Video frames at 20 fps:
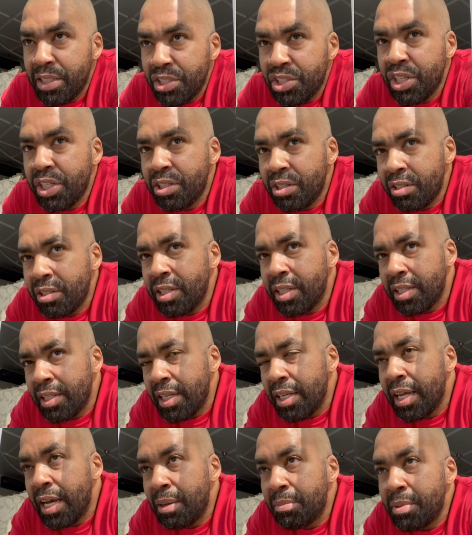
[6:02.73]
the general thing
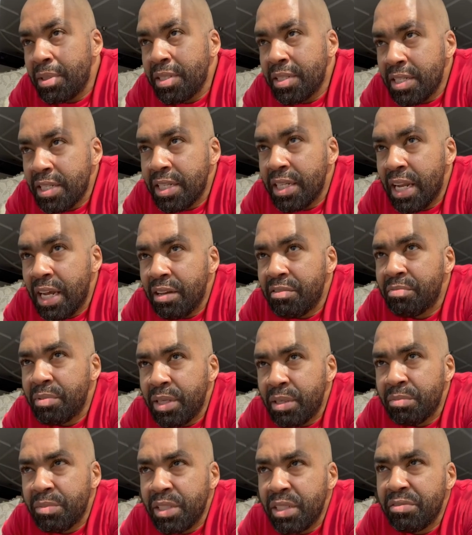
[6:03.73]
that happens in life, but
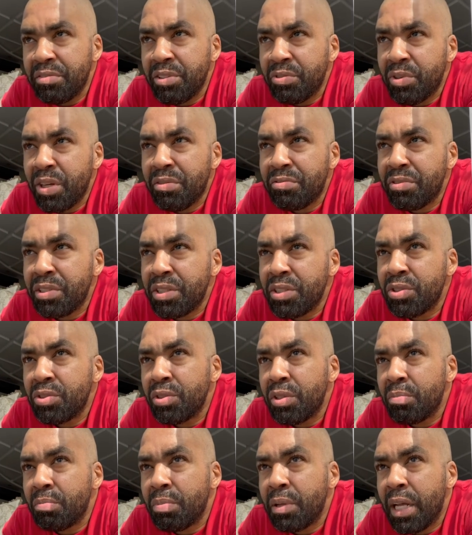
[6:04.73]
I'm giving reference
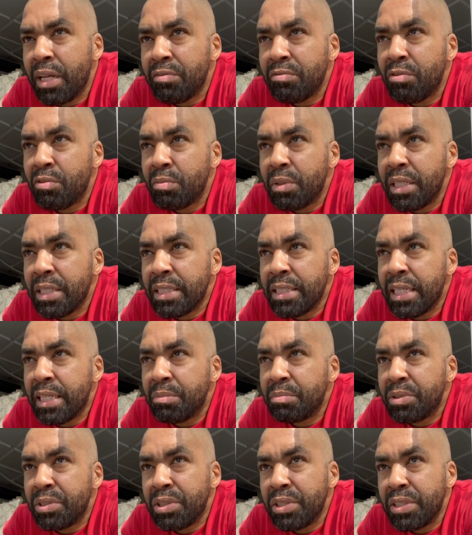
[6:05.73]
to a platform like
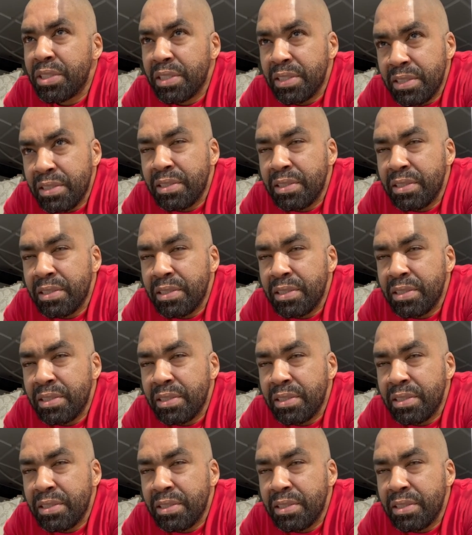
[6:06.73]
that because it